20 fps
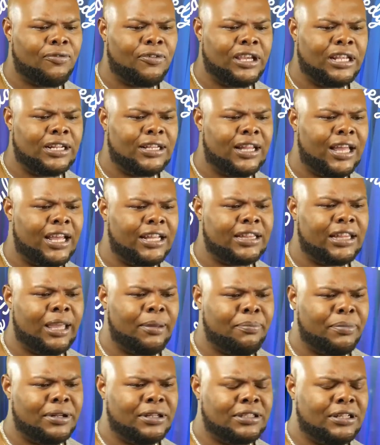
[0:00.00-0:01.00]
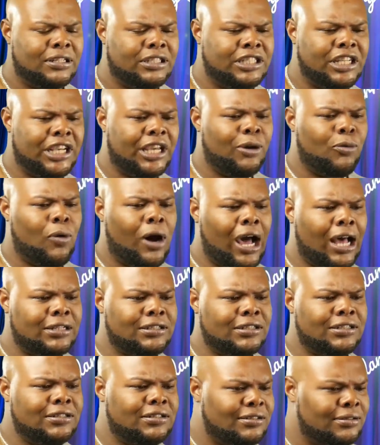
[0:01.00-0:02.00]
Rita like that, but she can
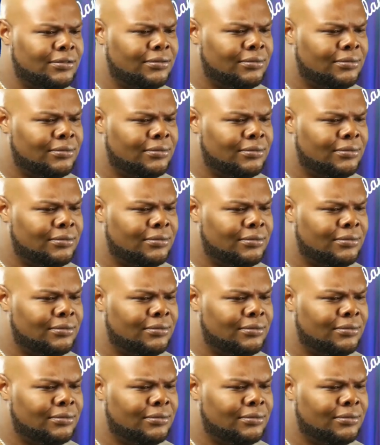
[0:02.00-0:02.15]
watch us.